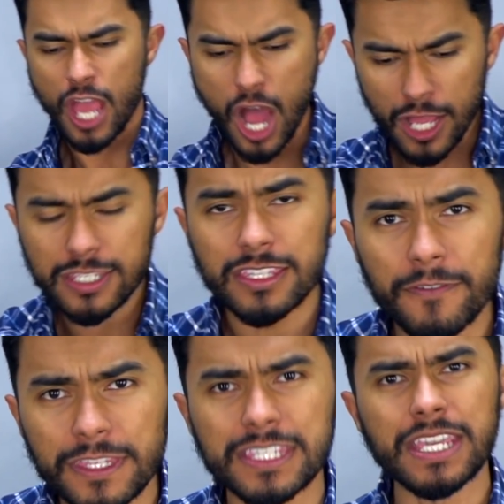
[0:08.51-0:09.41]
us,
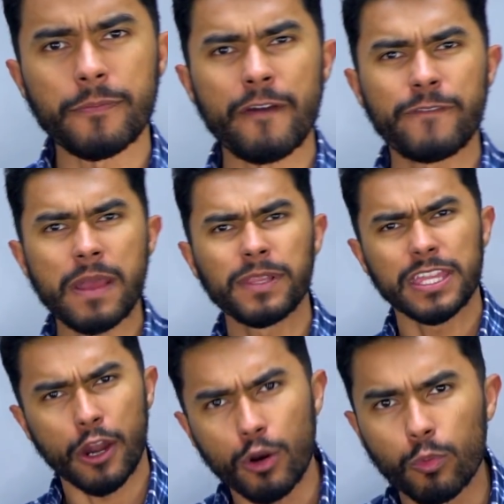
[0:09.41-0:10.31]
the, the TMF family
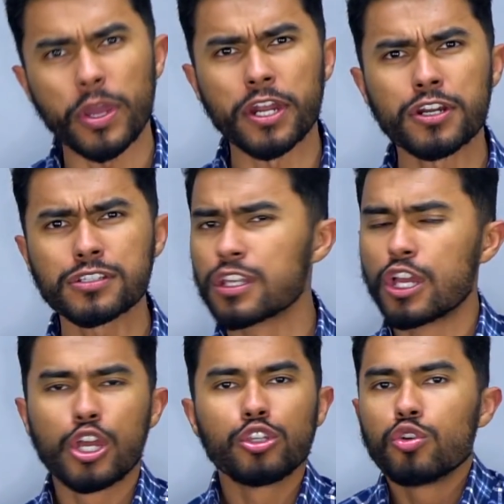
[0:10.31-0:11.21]
that are winners
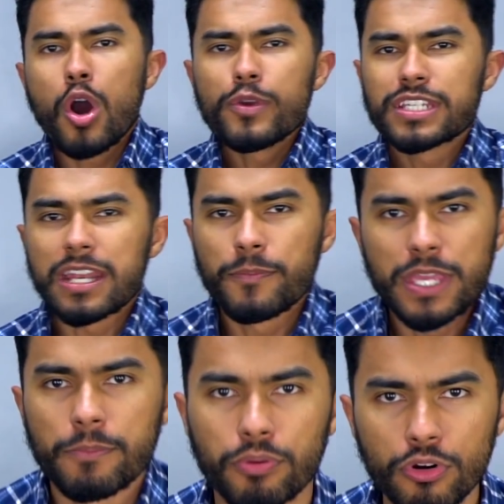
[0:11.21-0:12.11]
you always gotta
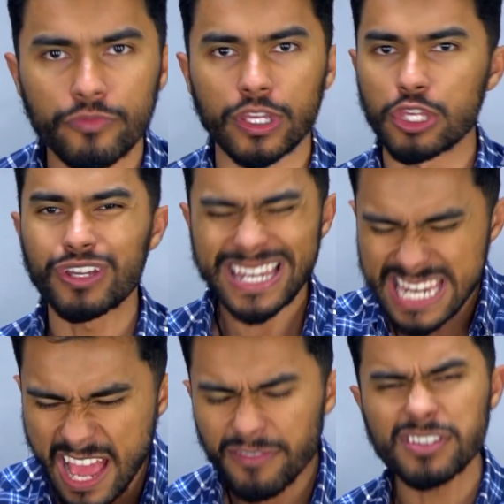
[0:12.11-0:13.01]
be improving. You can
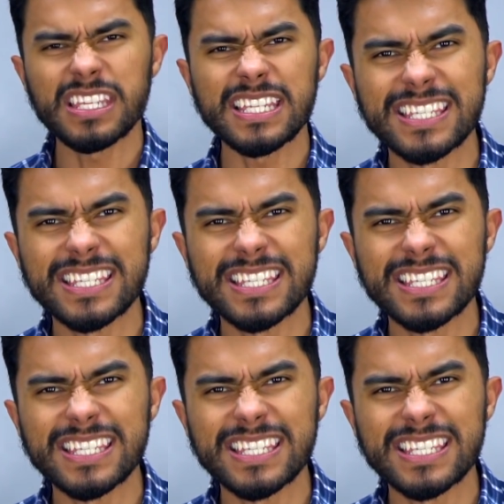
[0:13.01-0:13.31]
never stay